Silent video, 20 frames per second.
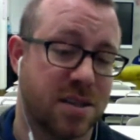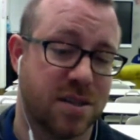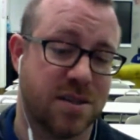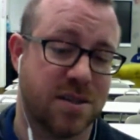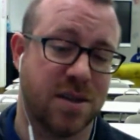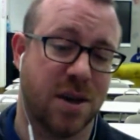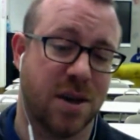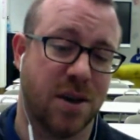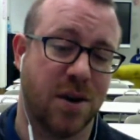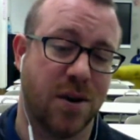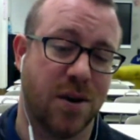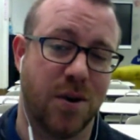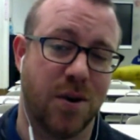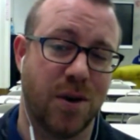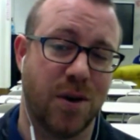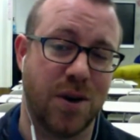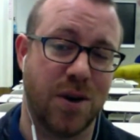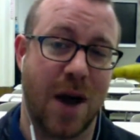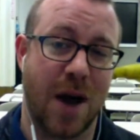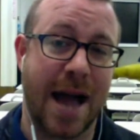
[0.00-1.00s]
So,
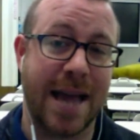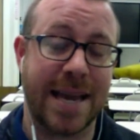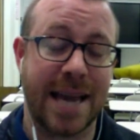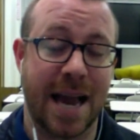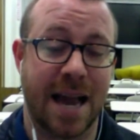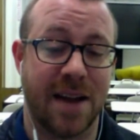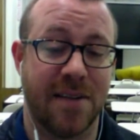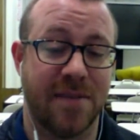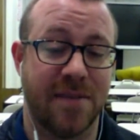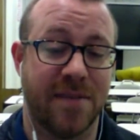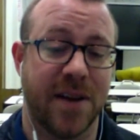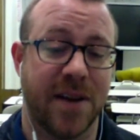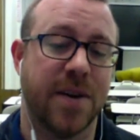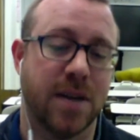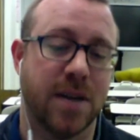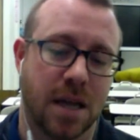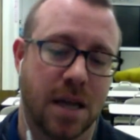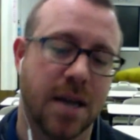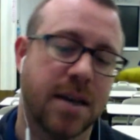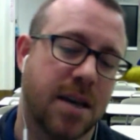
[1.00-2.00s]
I got very
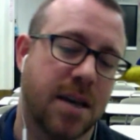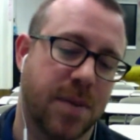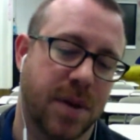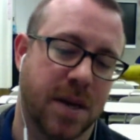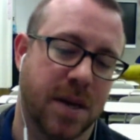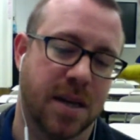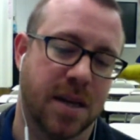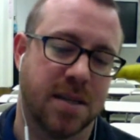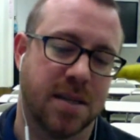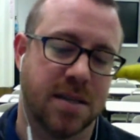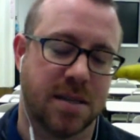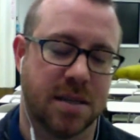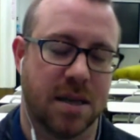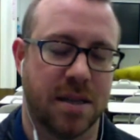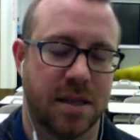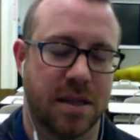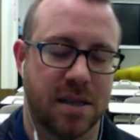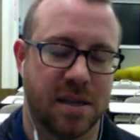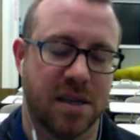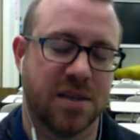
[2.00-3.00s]
lucky, because
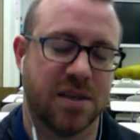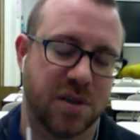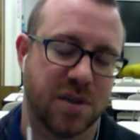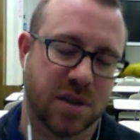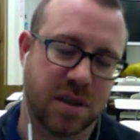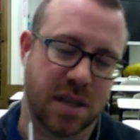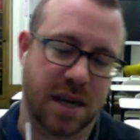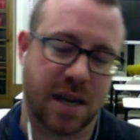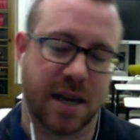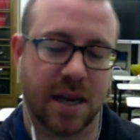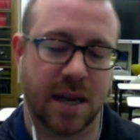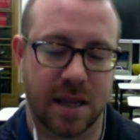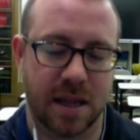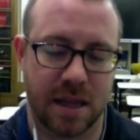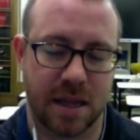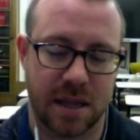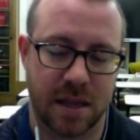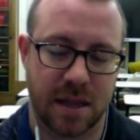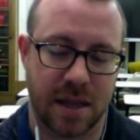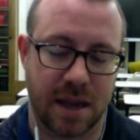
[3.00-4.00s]
the district that
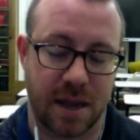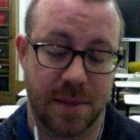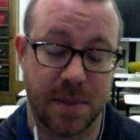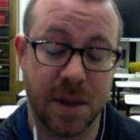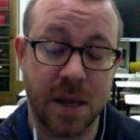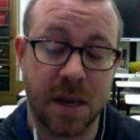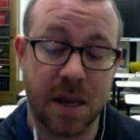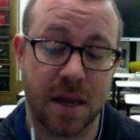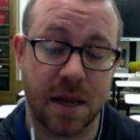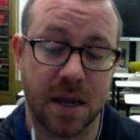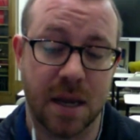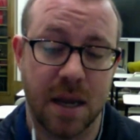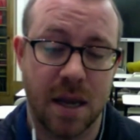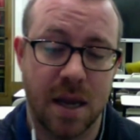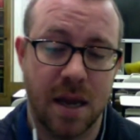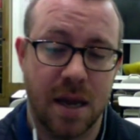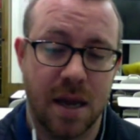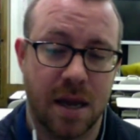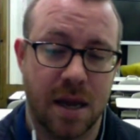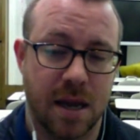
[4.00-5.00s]
I'm in
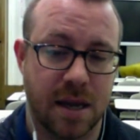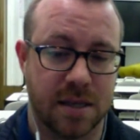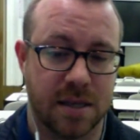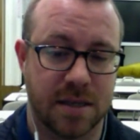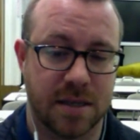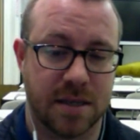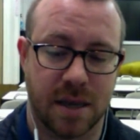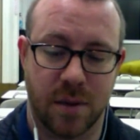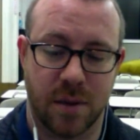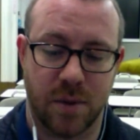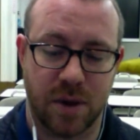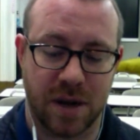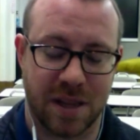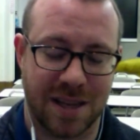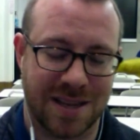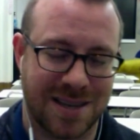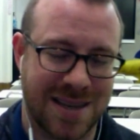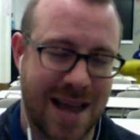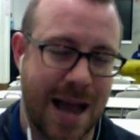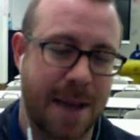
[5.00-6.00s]
is one of the
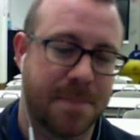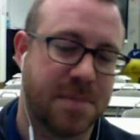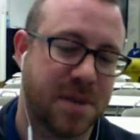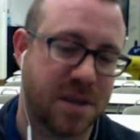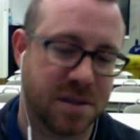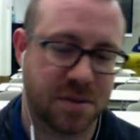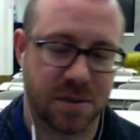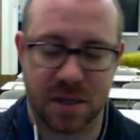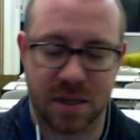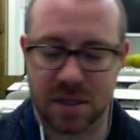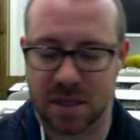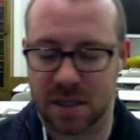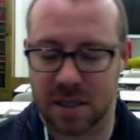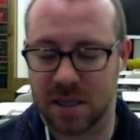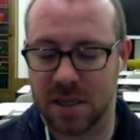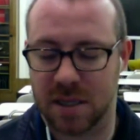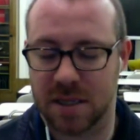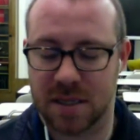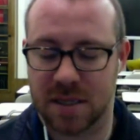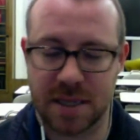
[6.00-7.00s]
top districts in
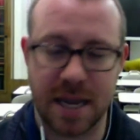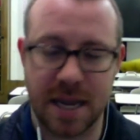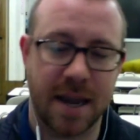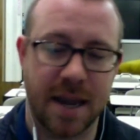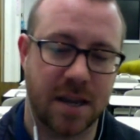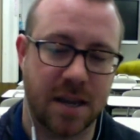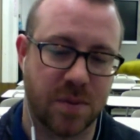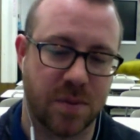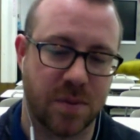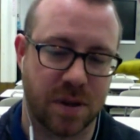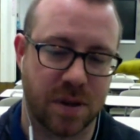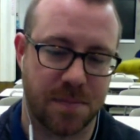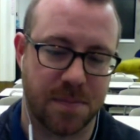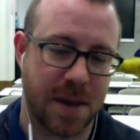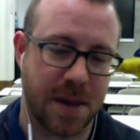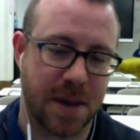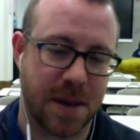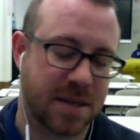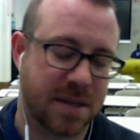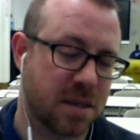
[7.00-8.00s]
the state, one of the
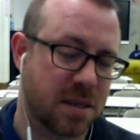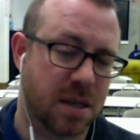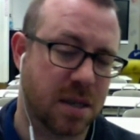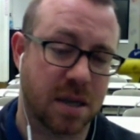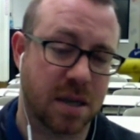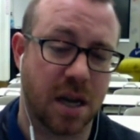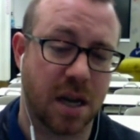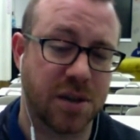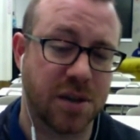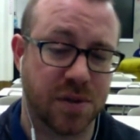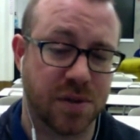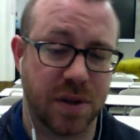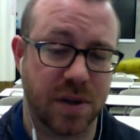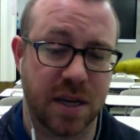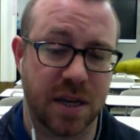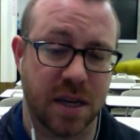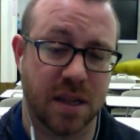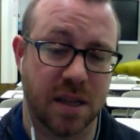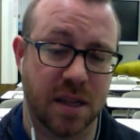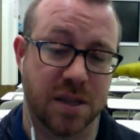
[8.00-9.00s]
best in the
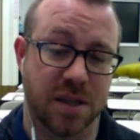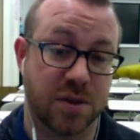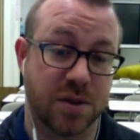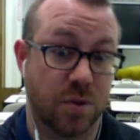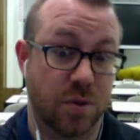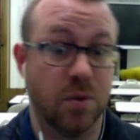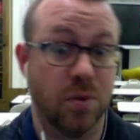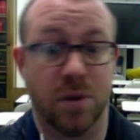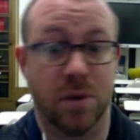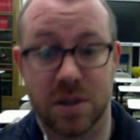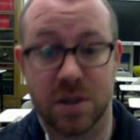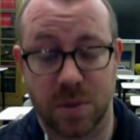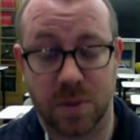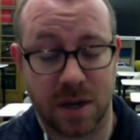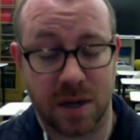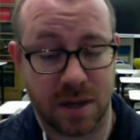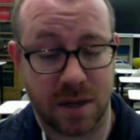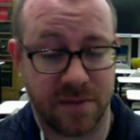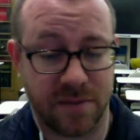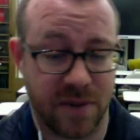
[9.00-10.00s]
country, and the school is one
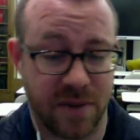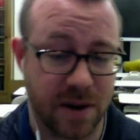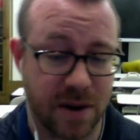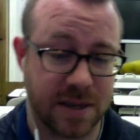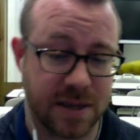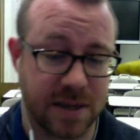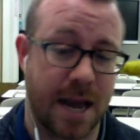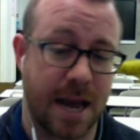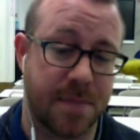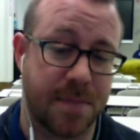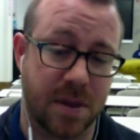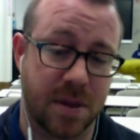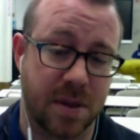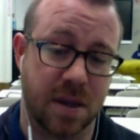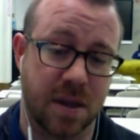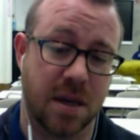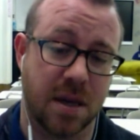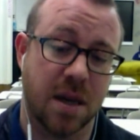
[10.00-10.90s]
of the very top in the